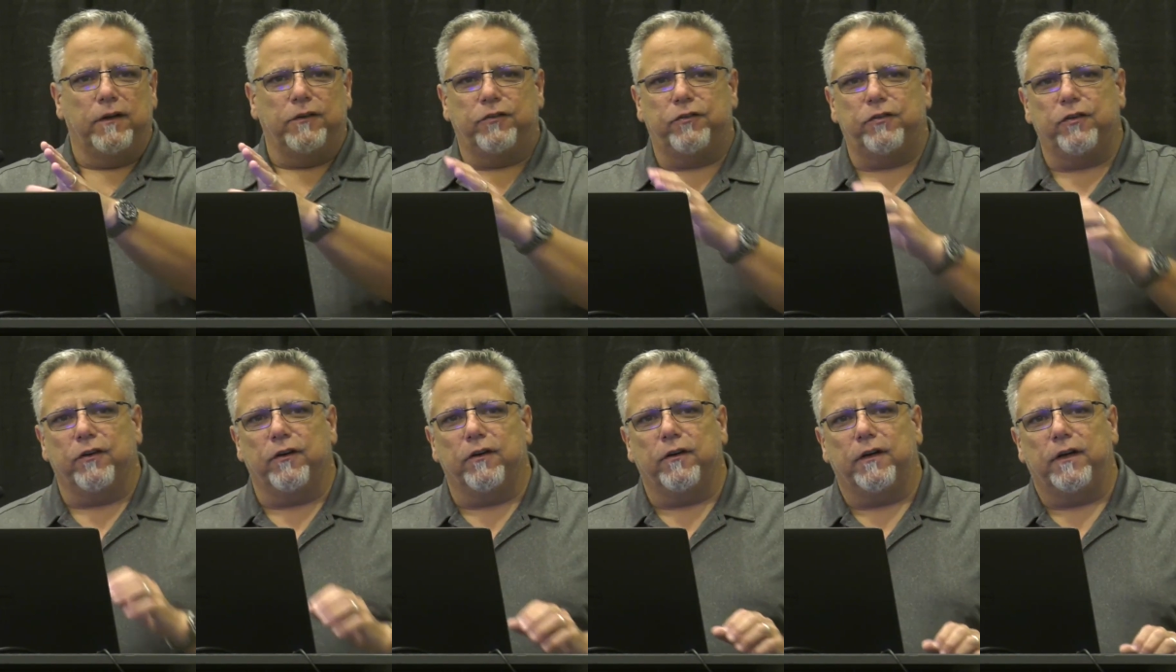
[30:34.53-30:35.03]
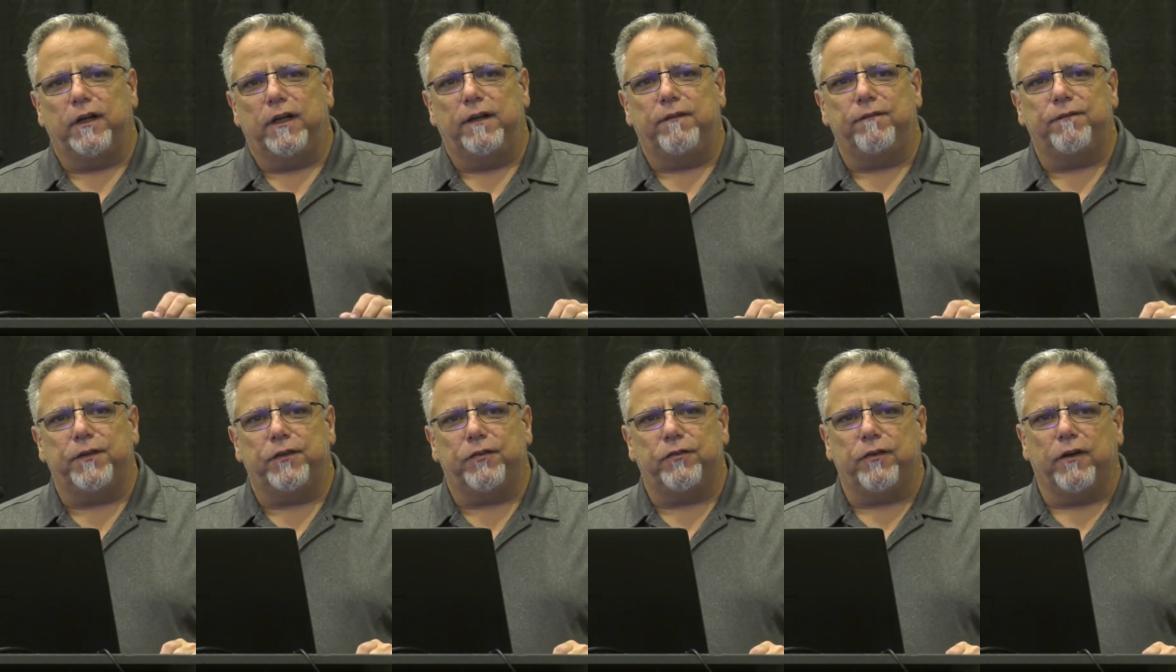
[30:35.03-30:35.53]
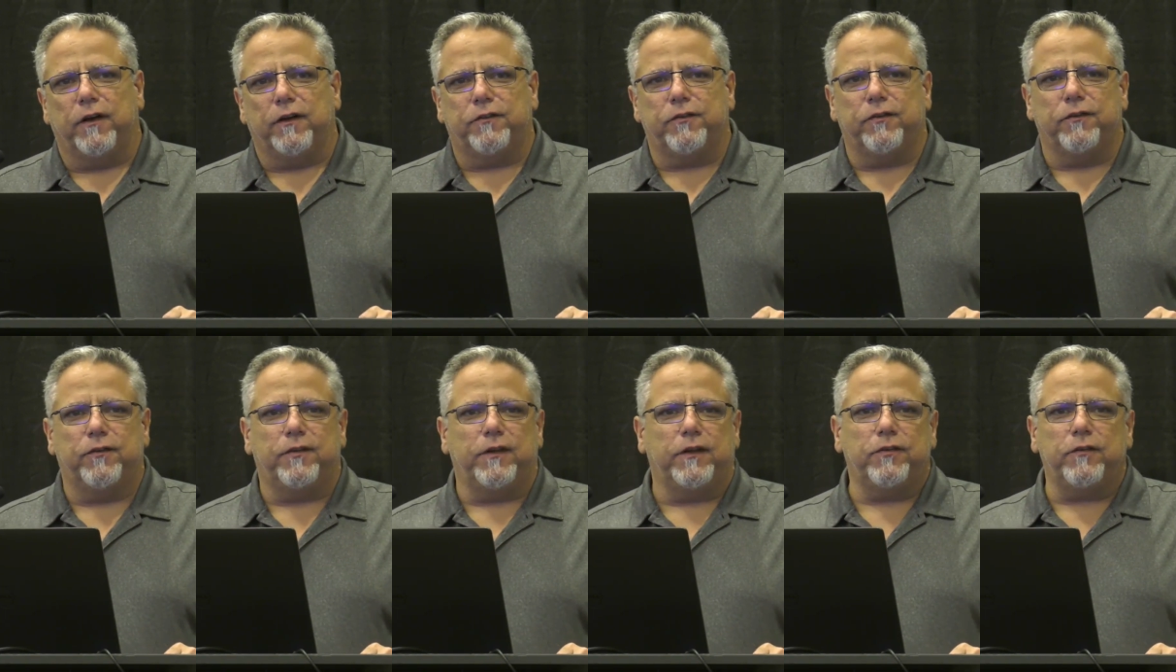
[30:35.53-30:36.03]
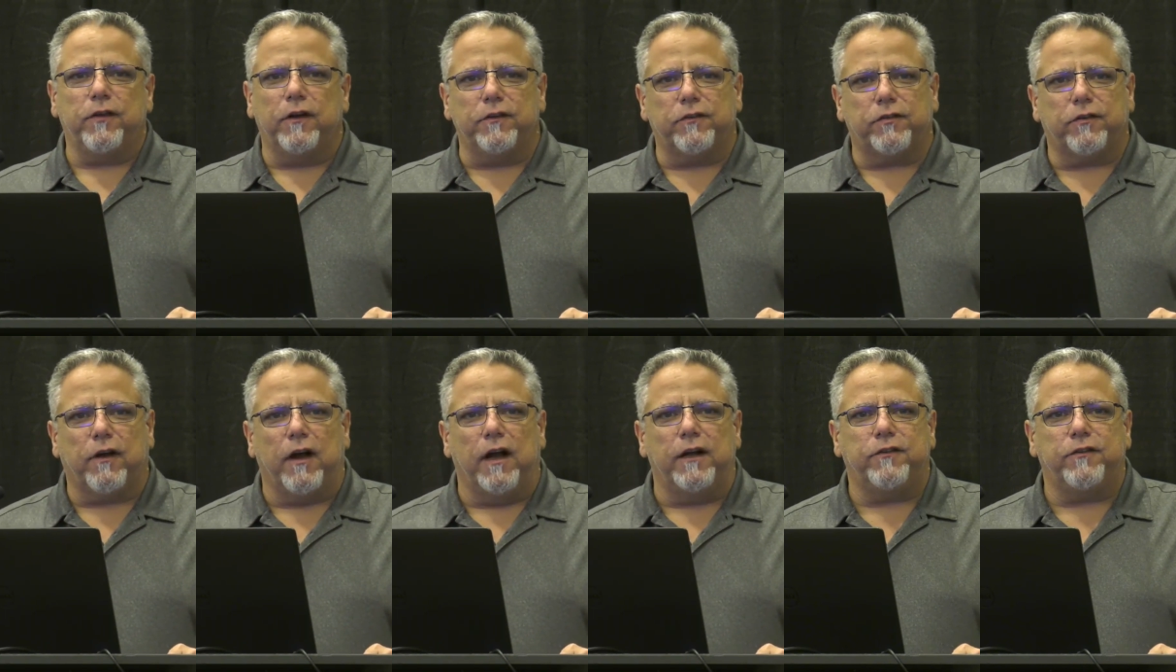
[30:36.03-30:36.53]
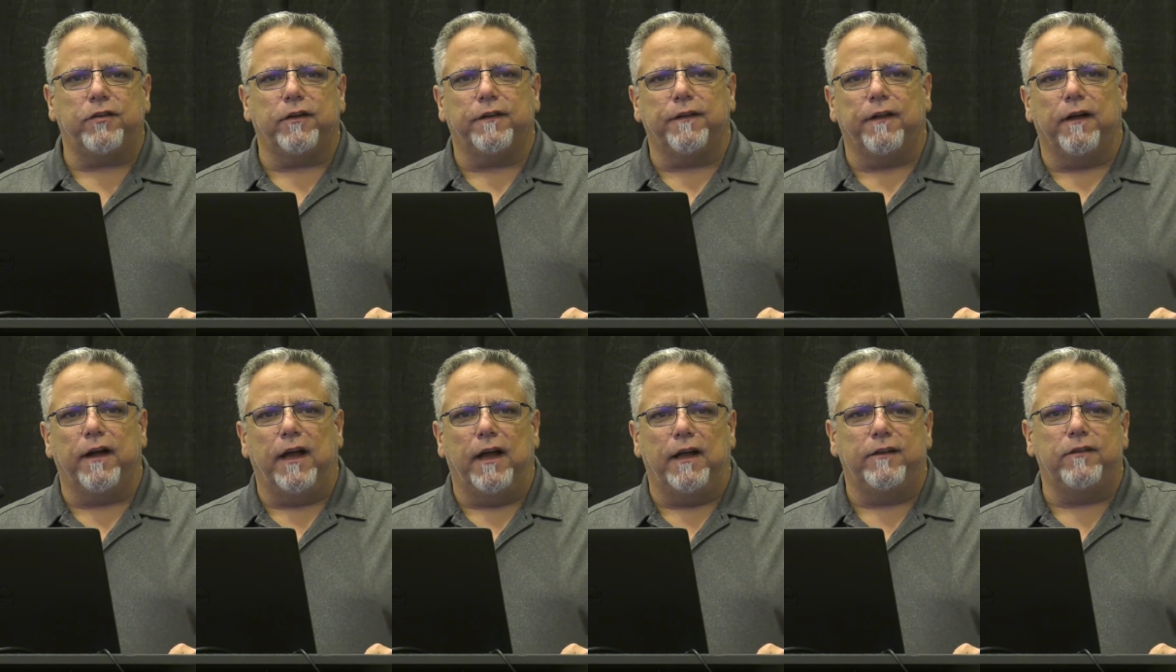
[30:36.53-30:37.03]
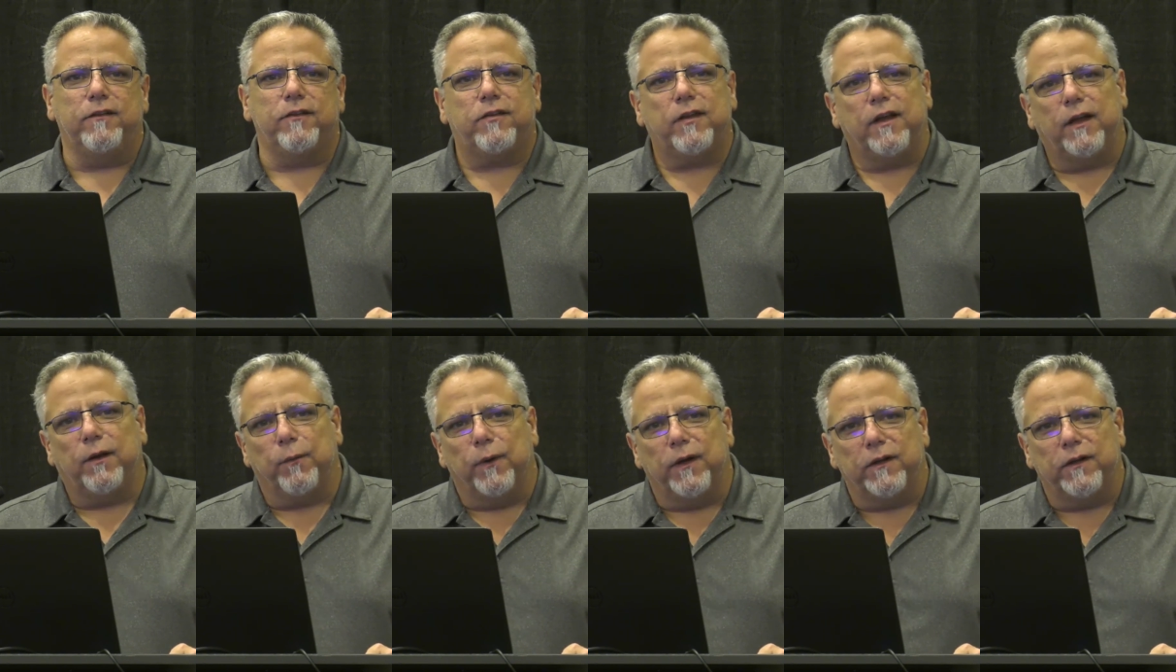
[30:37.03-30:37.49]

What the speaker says: Azure infrastructures, they start scratching their head and saying,